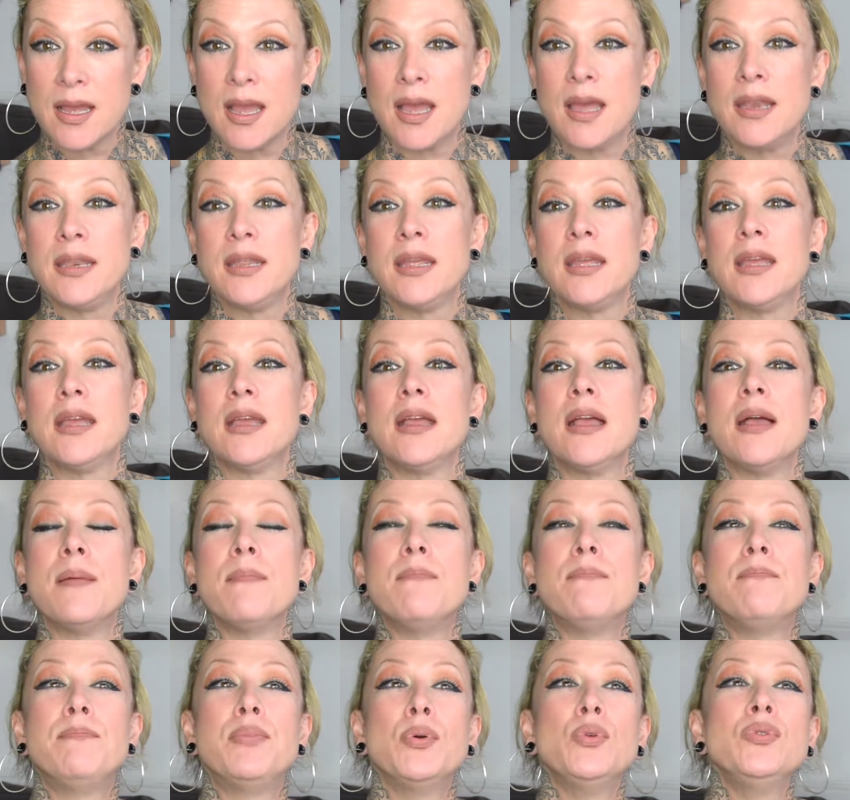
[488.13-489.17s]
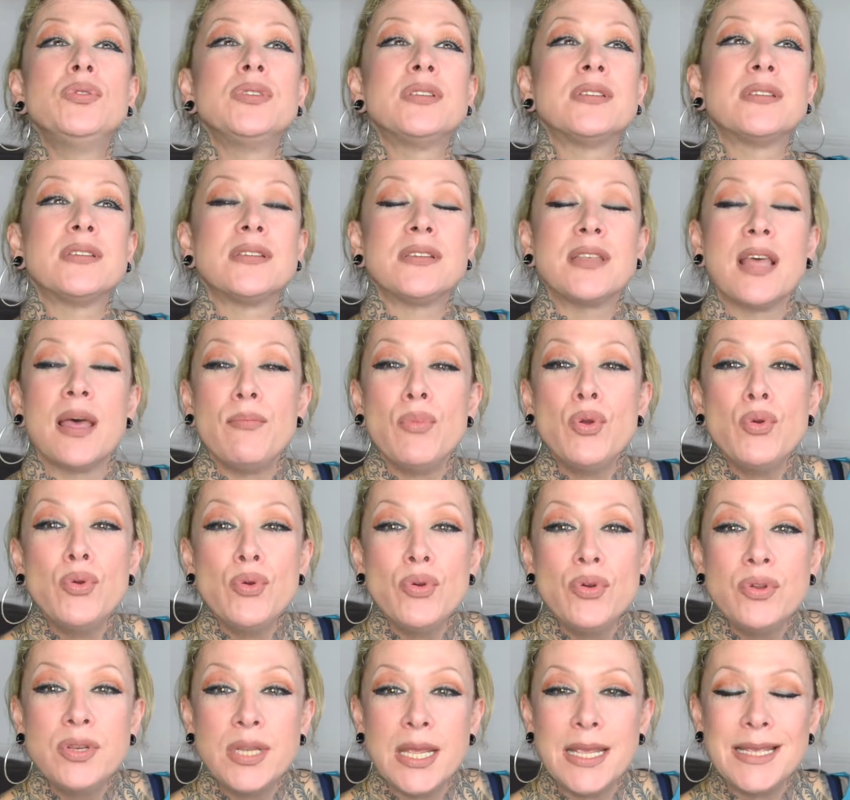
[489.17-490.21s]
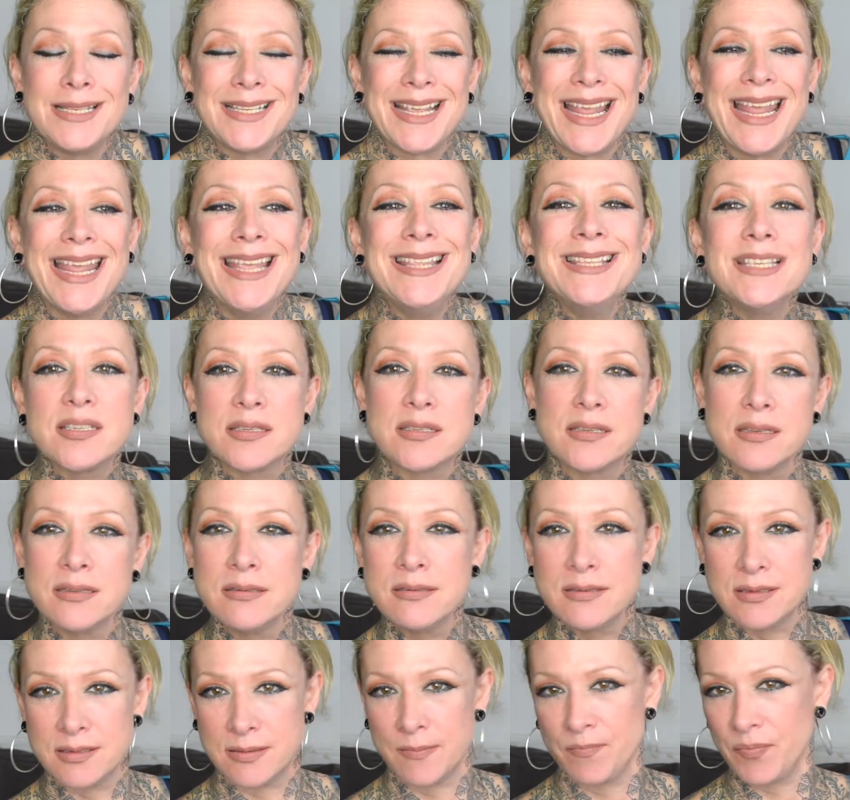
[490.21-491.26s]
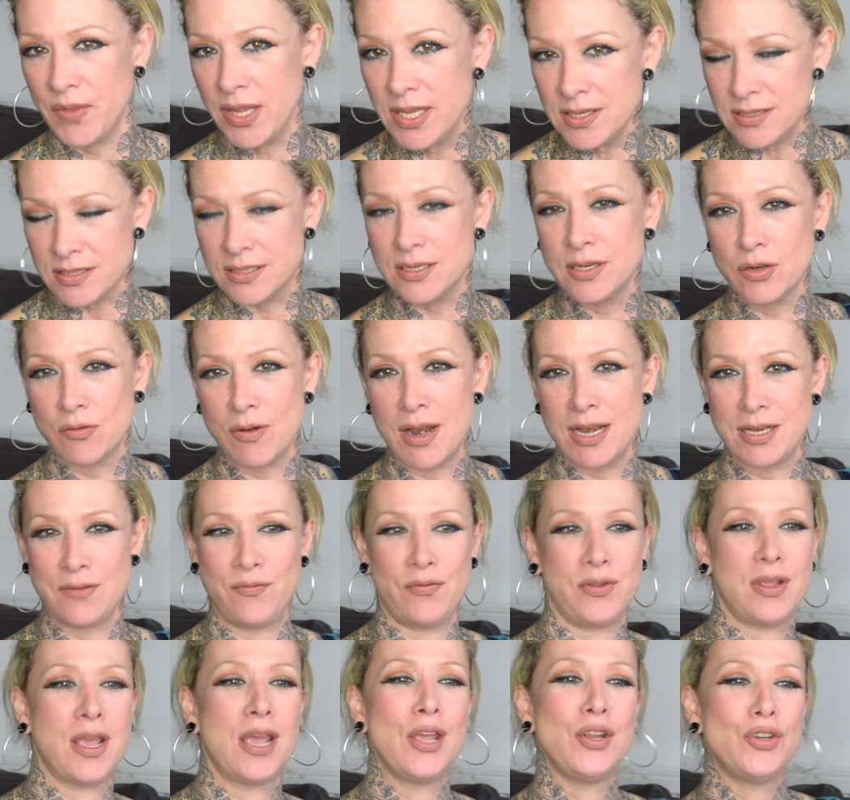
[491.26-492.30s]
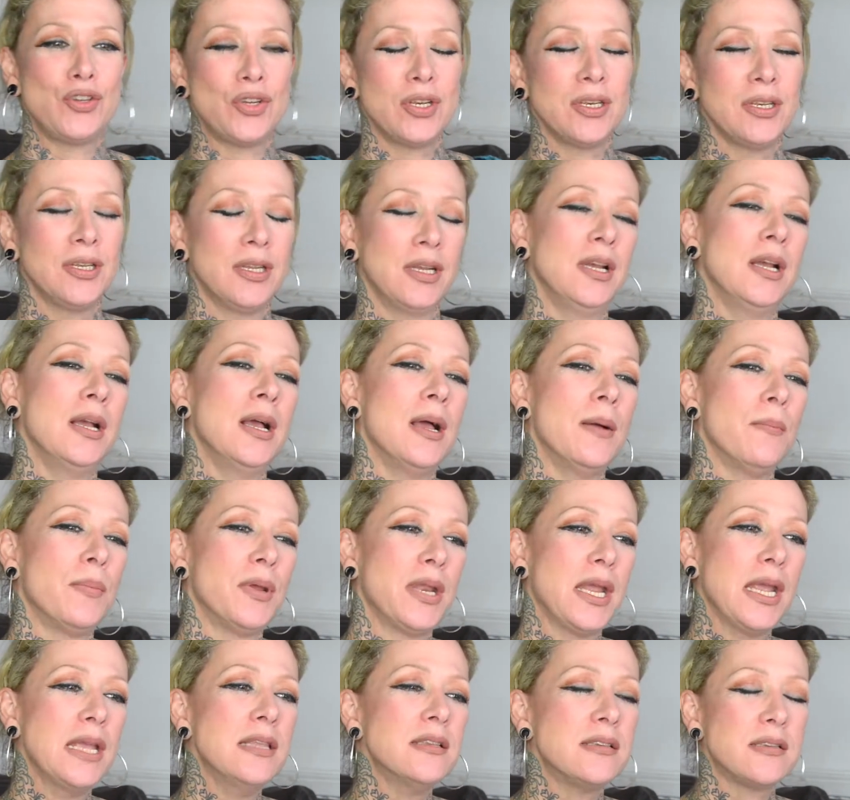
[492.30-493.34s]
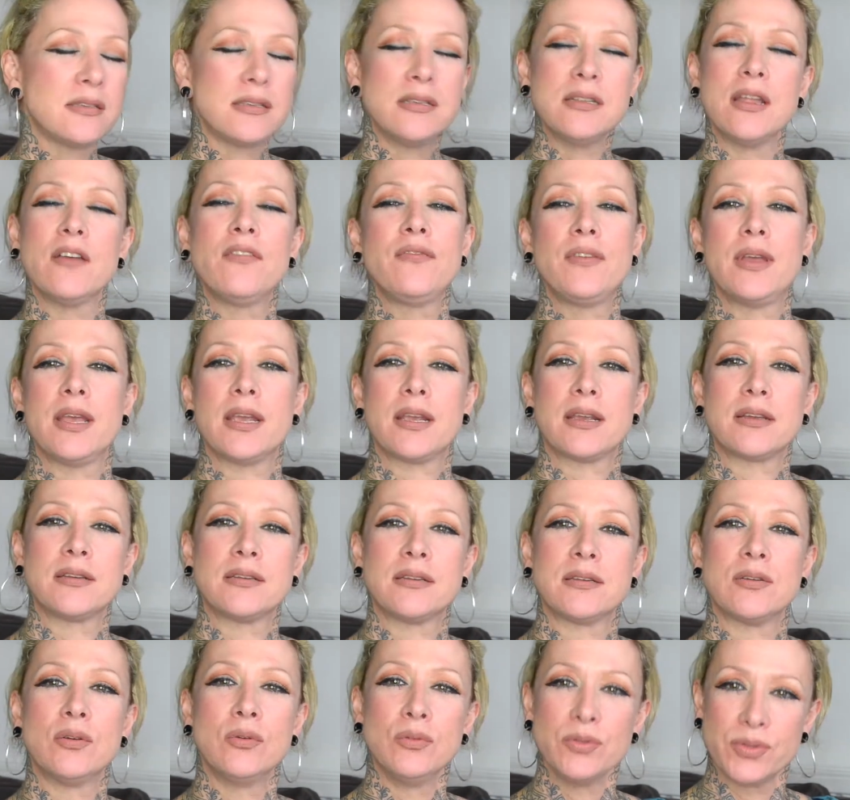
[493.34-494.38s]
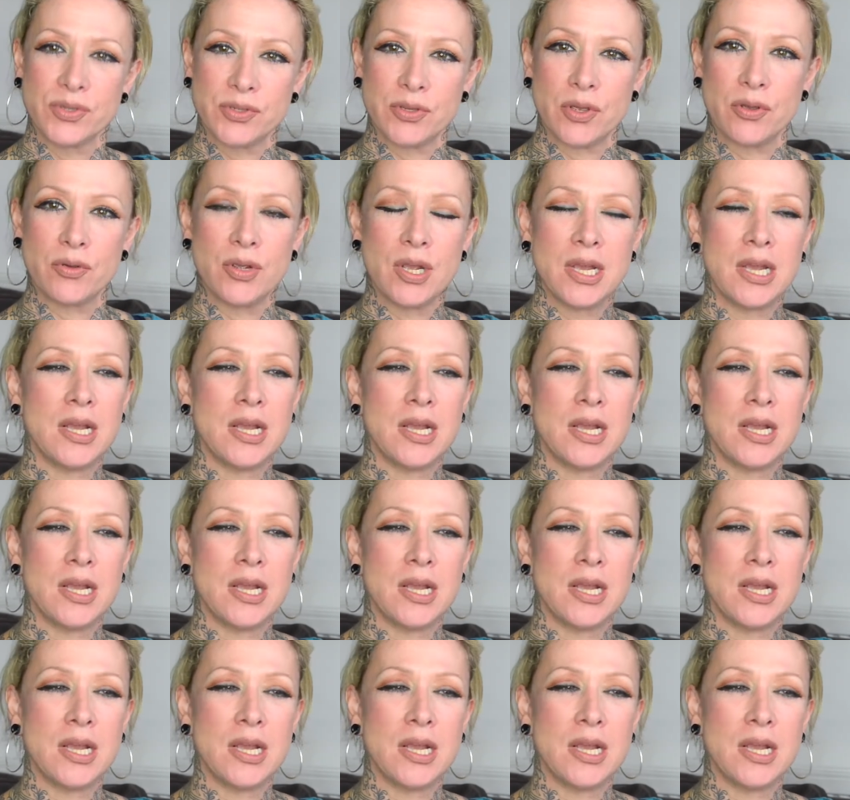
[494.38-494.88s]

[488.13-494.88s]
And it boosts their mood. It's instant gratification, but instant effect also.